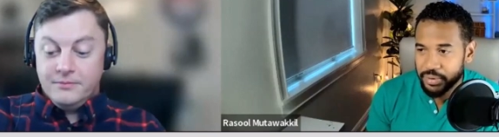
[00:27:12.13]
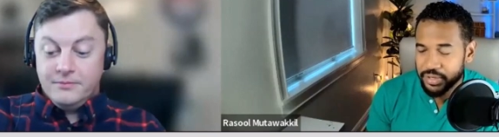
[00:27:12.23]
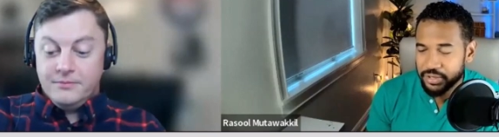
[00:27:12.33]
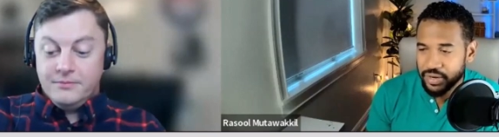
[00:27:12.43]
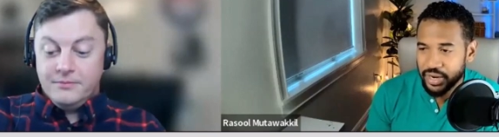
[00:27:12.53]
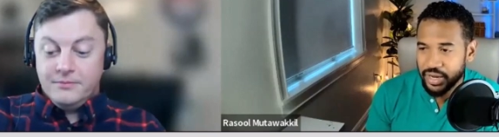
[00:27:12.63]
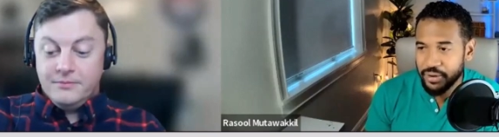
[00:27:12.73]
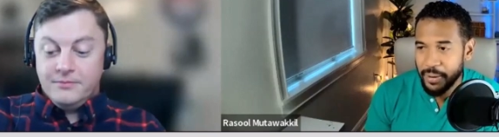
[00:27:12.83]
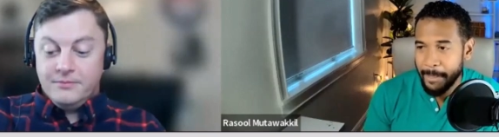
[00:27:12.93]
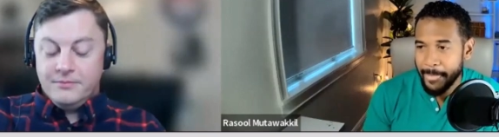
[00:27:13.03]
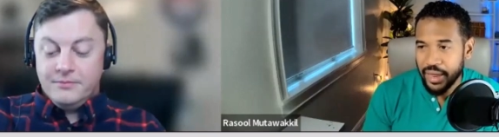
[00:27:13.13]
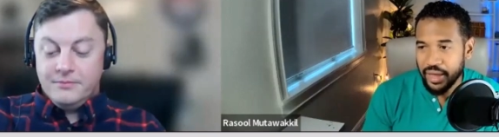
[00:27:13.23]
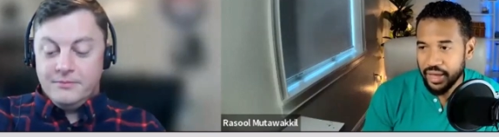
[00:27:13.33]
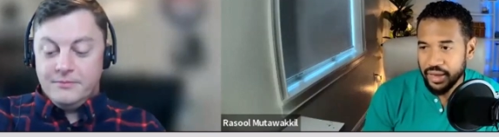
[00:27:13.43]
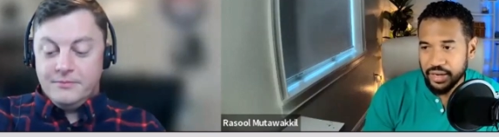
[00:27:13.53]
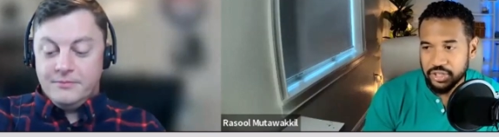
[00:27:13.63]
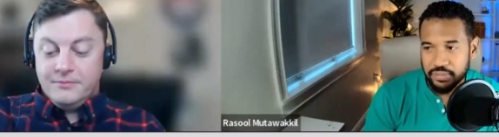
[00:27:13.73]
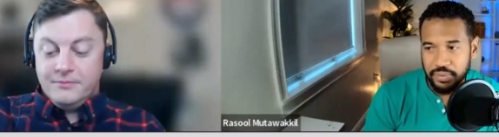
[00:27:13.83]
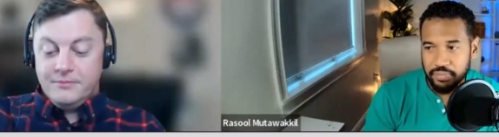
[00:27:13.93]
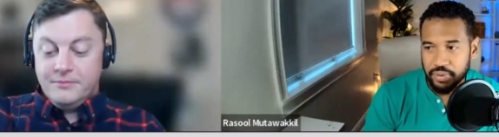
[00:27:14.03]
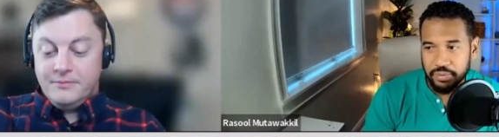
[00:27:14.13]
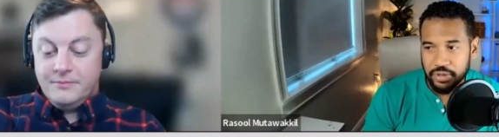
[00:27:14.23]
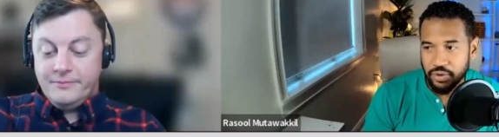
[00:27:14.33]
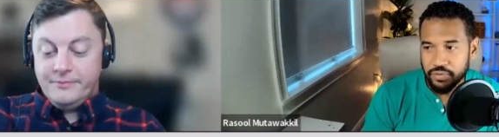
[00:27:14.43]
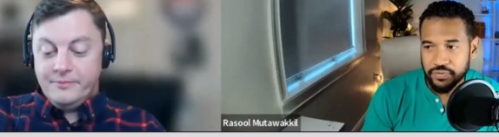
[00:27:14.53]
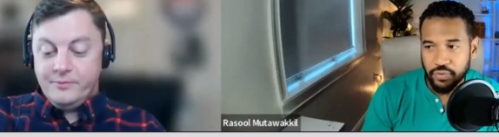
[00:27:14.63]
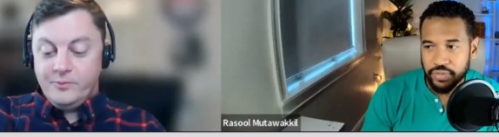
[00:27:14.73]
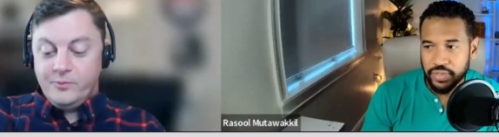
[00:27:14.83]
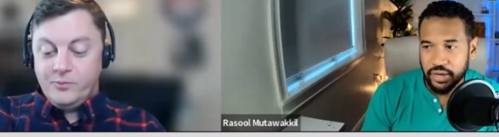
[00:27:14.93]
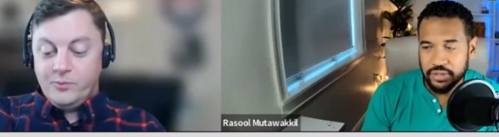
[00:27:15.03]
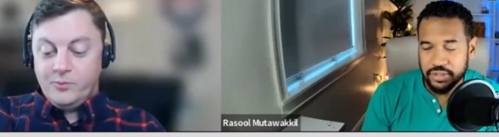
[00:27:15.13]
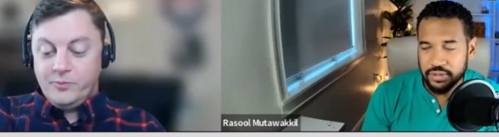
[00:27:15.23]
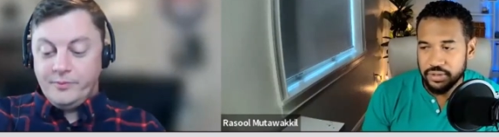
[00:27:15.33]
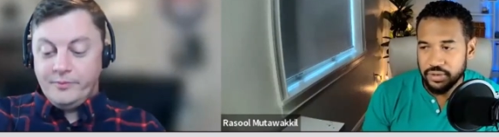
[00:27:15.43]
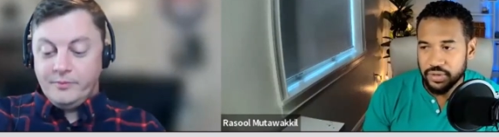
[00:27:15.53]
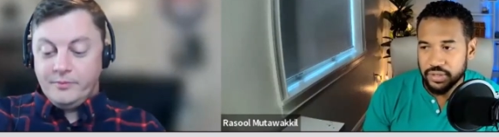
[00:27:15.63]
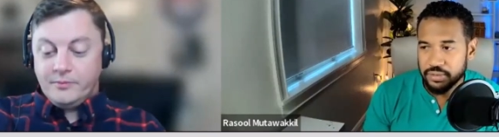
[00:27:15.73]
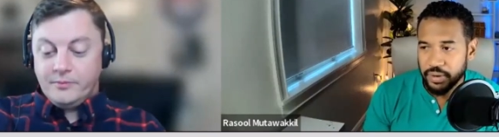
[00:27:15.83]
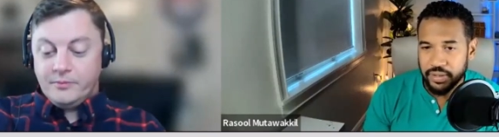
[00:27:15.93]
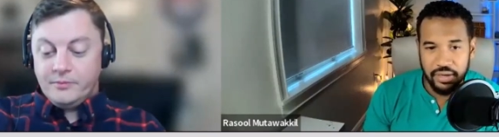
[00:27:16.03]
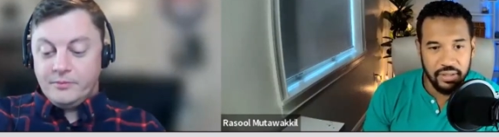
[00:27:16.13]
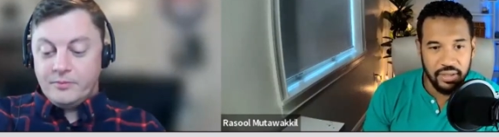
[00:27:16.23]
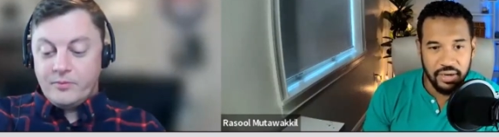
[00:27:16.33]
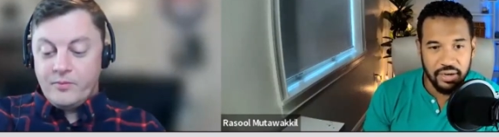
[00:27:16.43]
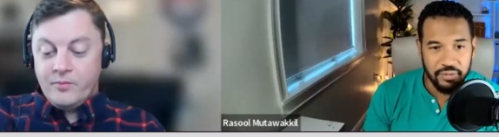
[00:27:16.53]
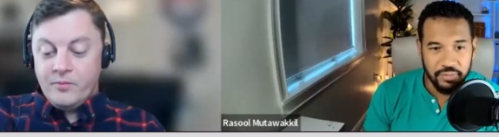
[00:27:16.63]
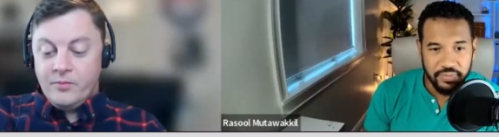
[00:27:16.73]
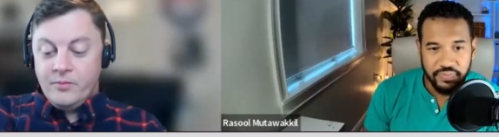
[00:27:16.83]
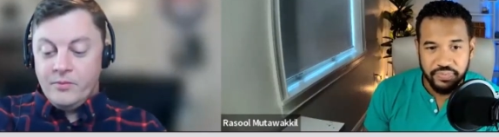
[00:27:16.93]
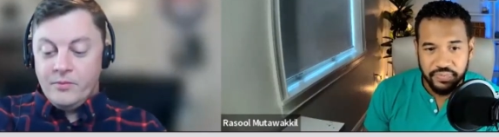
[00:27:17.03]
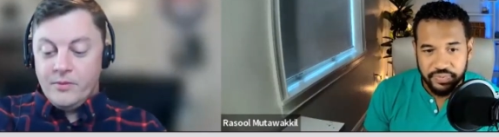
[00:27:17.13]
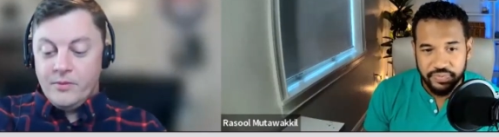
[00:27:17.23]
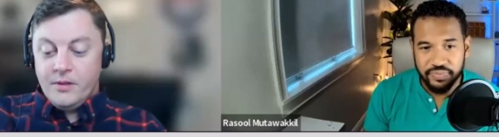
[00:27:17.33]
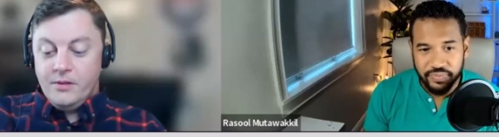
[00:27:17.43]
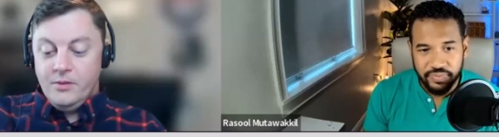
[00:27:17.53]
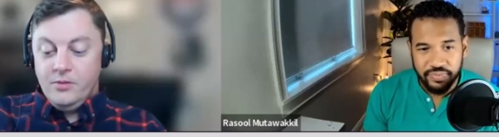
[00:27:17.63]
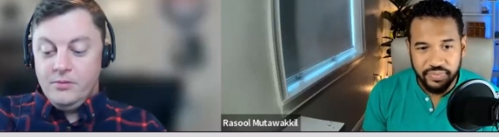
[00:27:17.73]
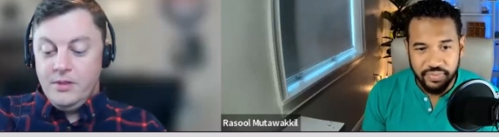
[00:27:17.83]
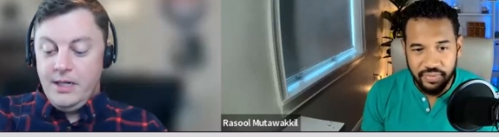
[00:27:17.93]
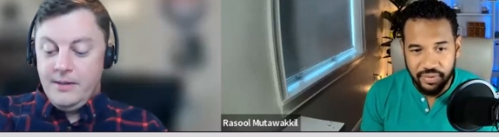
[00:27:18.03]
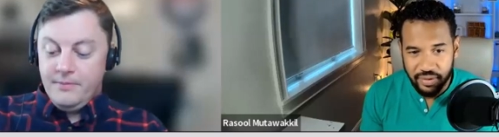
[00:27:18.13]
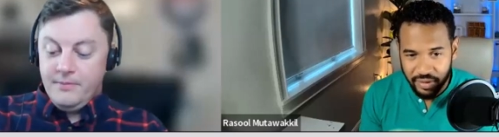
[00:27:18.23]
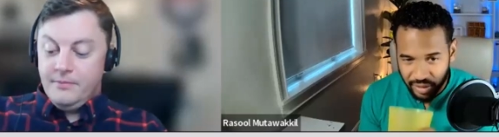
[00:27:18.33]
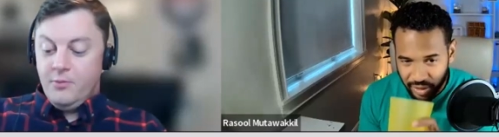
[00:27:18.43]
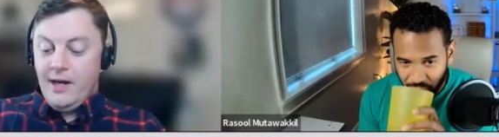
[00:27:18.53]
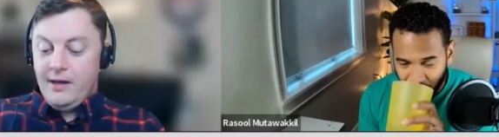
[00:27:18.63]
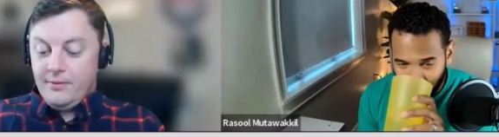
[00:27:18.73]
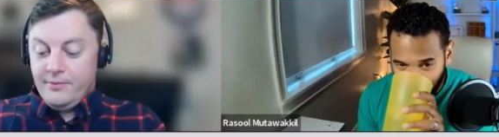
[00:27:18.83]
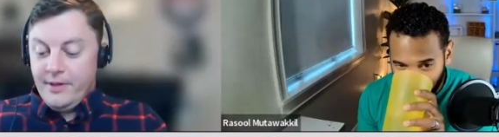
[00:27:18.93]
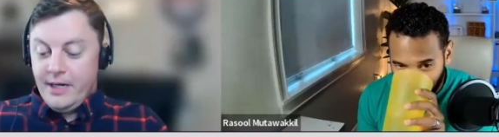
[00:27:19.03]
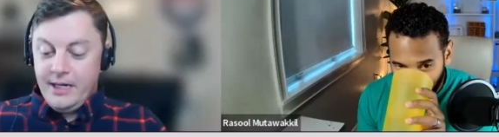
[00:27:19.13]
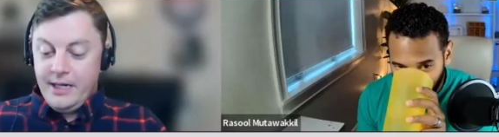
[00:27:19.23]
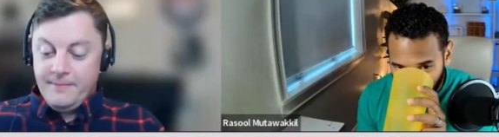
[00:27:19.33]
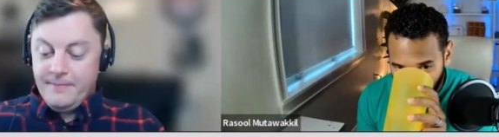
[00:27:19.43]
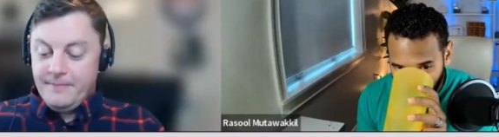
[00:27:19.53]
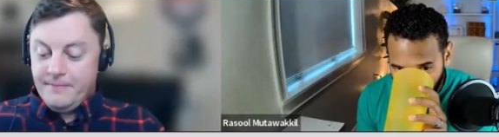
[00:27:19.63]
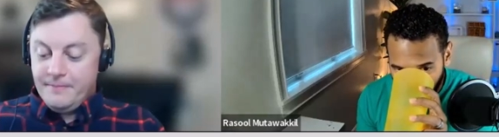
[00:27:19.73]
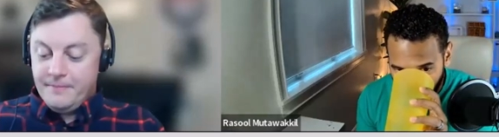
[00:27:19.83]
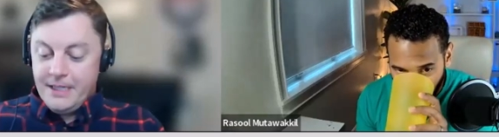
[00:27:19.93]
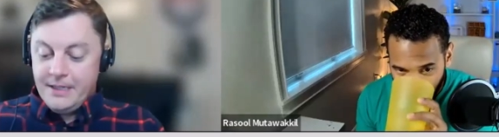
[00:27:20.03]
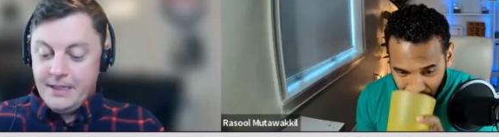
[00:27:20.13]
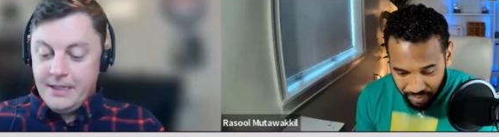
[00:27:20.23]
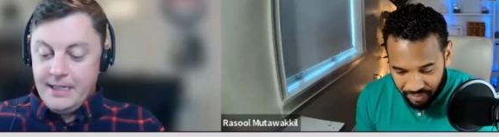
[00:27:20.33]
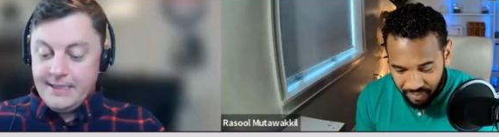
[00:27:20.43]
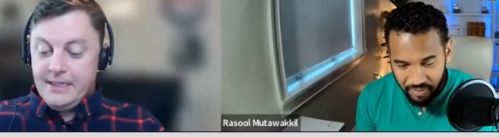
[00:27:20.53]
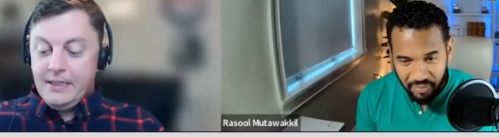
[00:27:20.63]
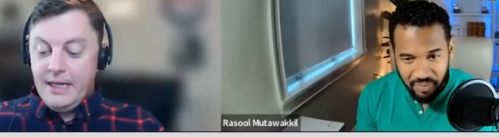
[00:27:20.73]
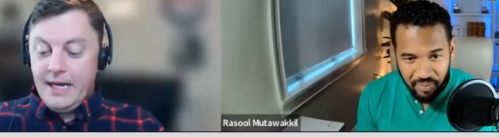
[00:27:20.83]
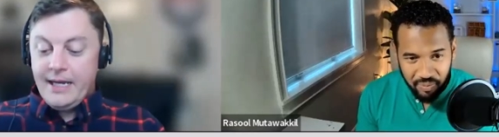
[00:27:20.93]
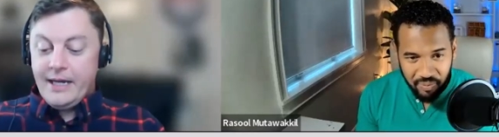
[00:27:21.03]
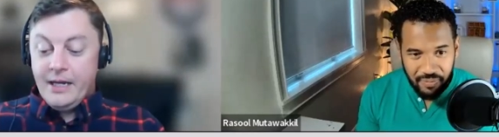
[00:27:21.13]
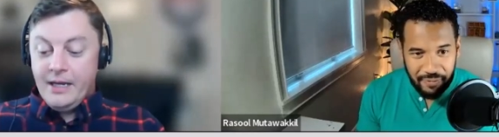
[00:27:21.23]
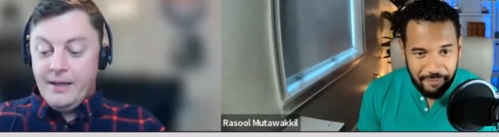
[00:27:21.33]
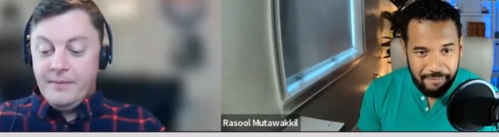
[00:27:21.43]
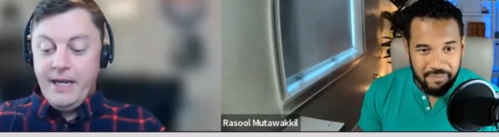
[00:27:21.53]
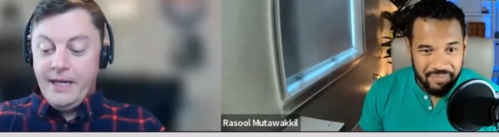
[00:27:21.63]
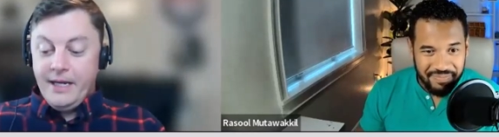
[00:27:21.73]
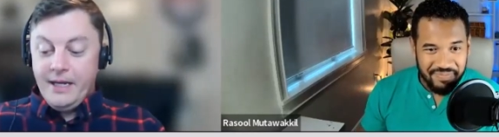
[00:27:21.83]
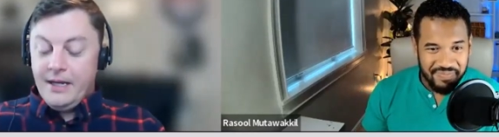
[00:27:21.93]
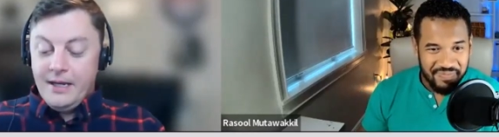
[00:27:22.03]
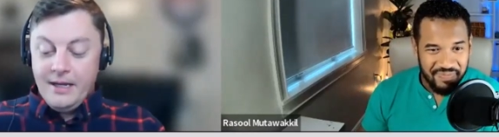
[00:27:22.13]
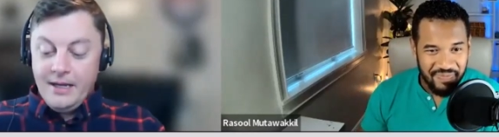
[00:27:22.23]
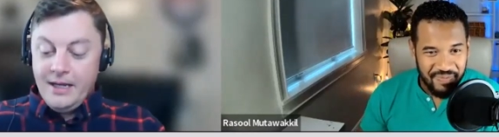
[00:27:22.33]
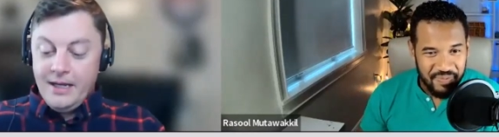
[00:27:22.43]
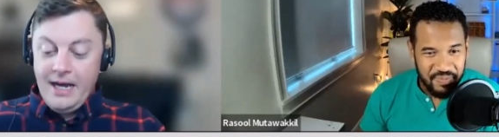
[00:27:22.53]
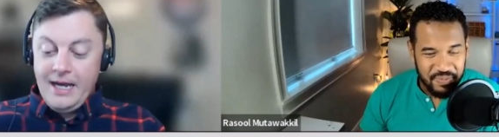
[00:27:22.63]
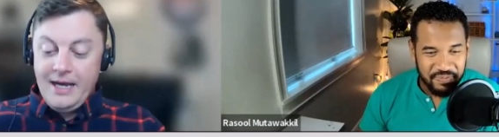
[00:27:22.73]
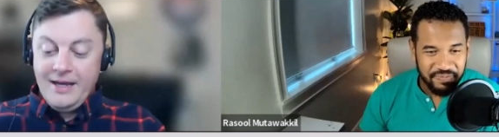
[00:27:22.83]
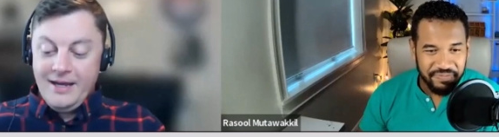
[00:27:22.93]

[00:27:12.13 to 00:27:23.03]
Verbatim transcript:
Speaker 1: buildings right now, and I should be probably over 4,000 units by the end of the year.
Speaker 2: Um, wow, um, that's a lot, man. I,